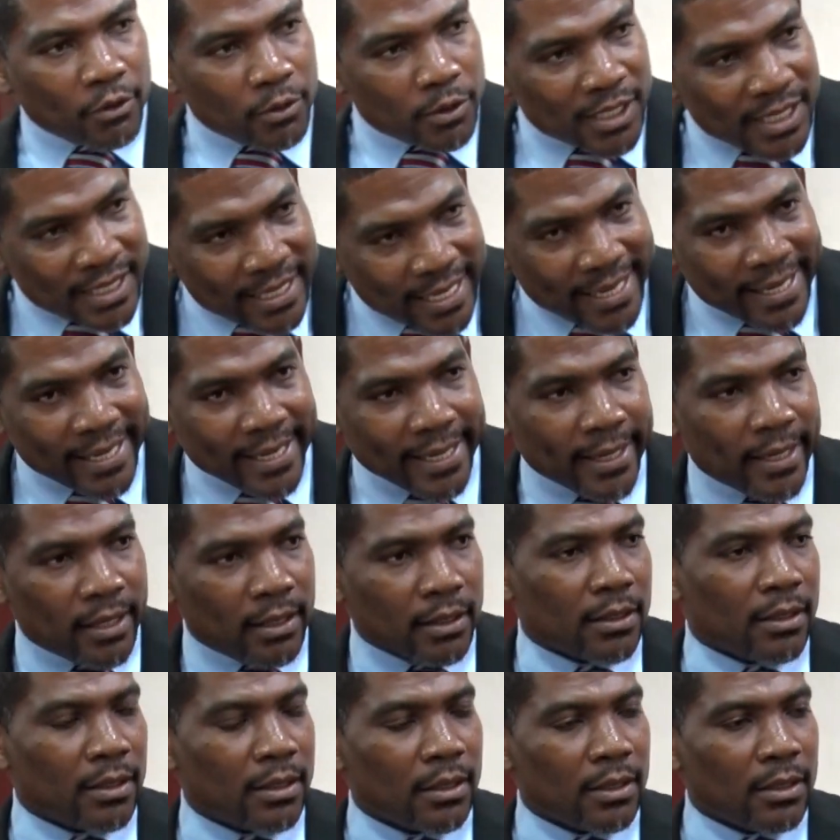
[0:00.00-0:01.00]
to stay here
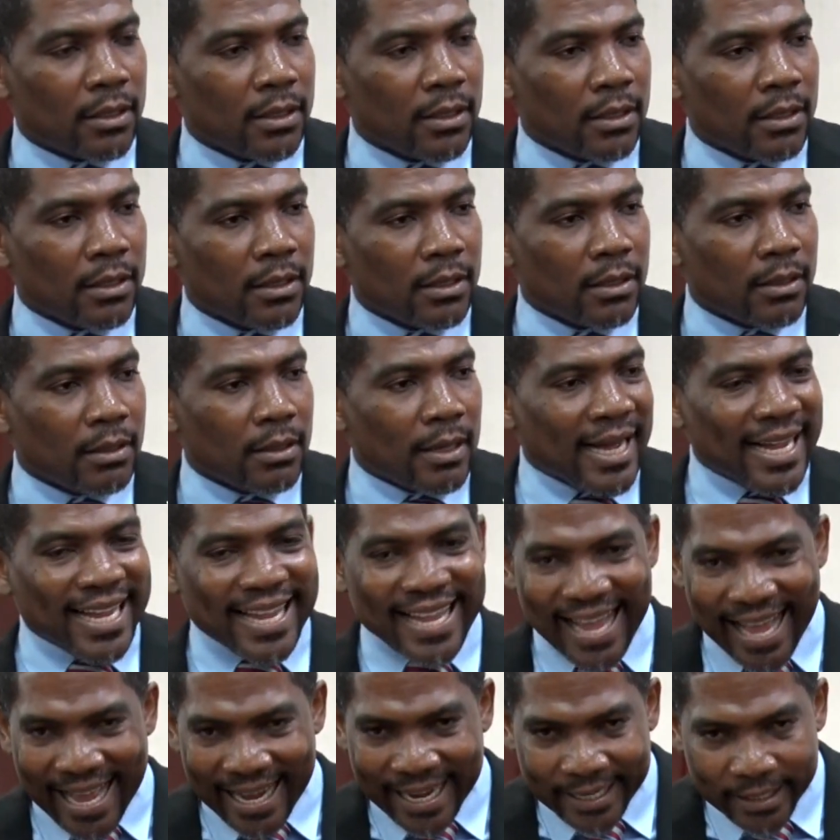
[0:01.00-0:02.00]
and
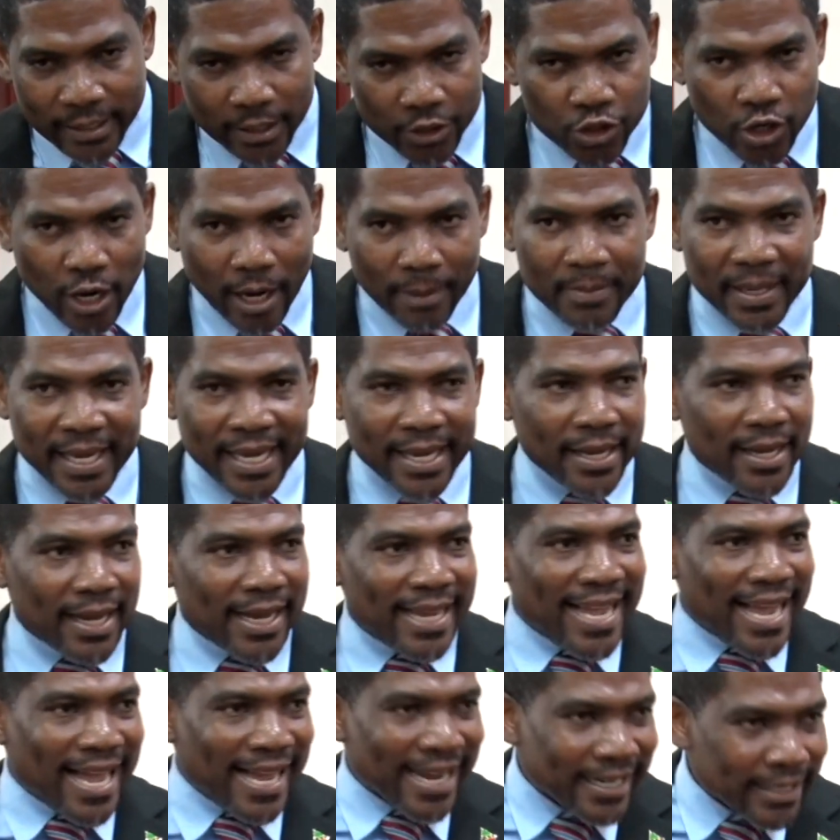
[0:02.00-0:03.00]
can't get a job here and
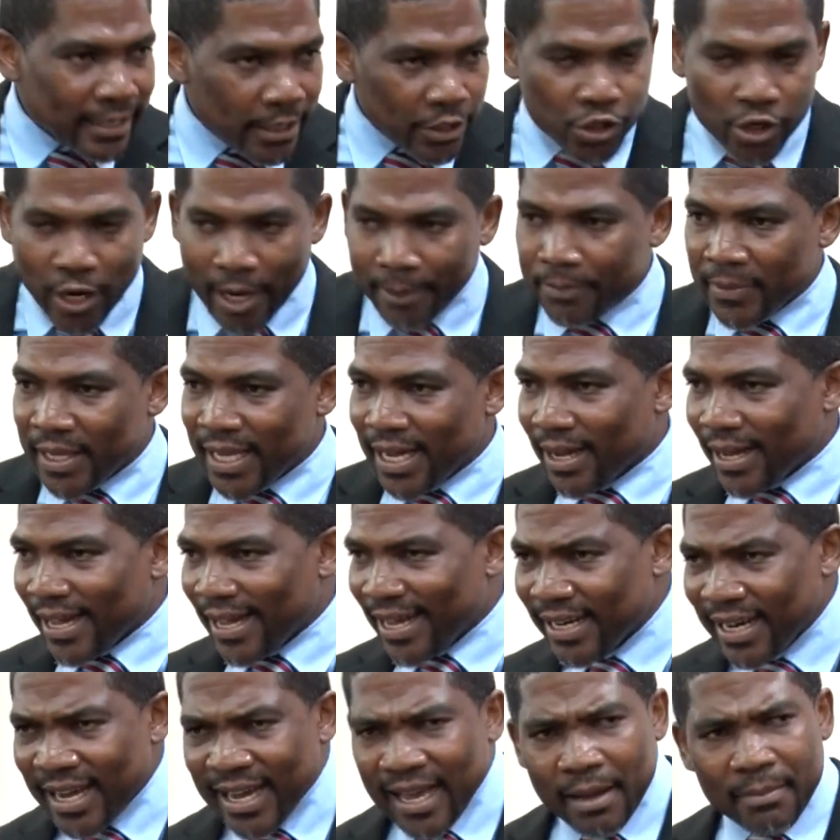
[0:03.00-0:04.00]
can't get a job there.
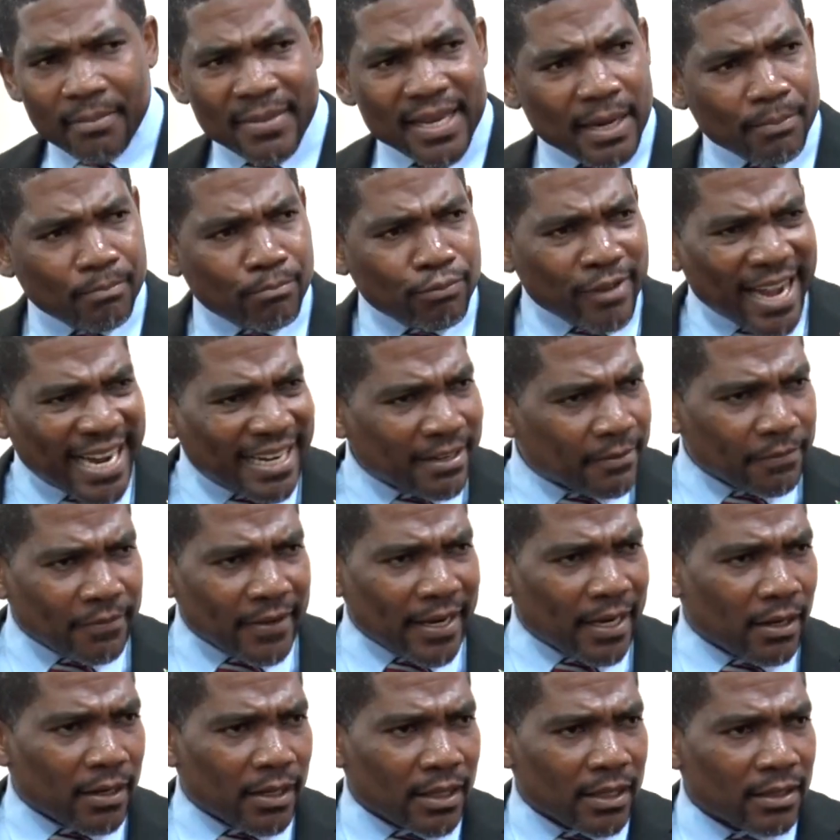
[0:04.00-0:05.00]
I mean, a bright
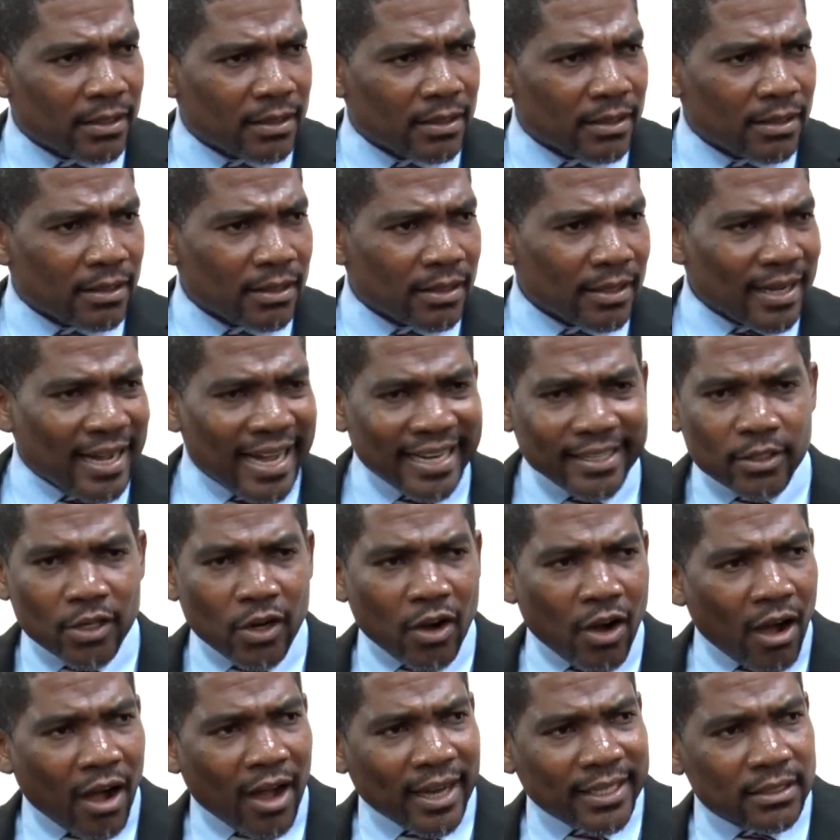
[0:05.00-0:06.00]
fellow got
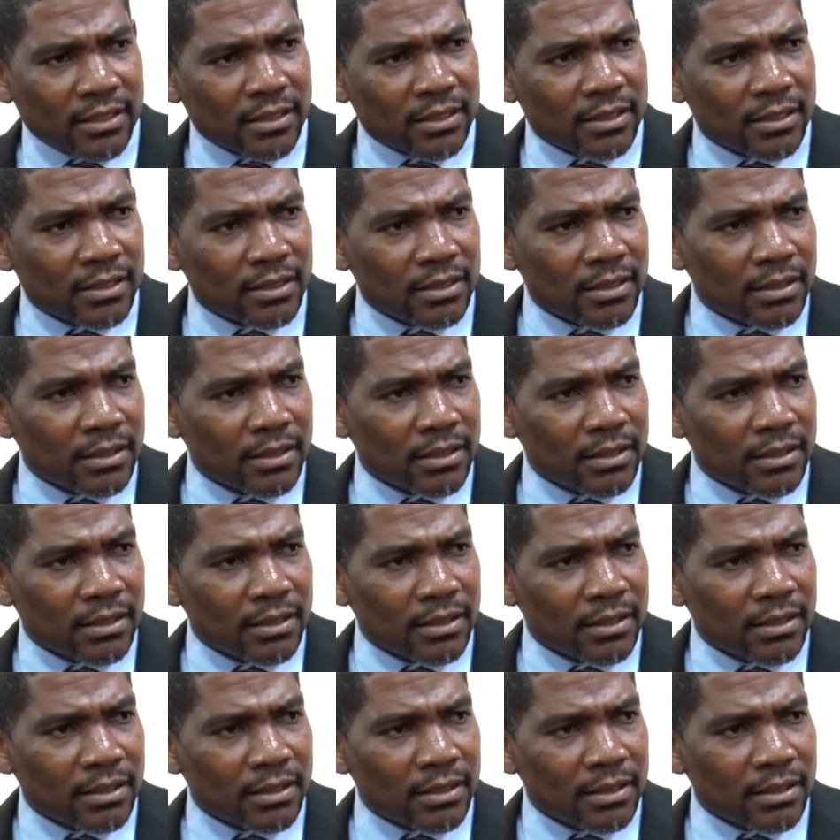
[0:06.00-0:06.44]
caught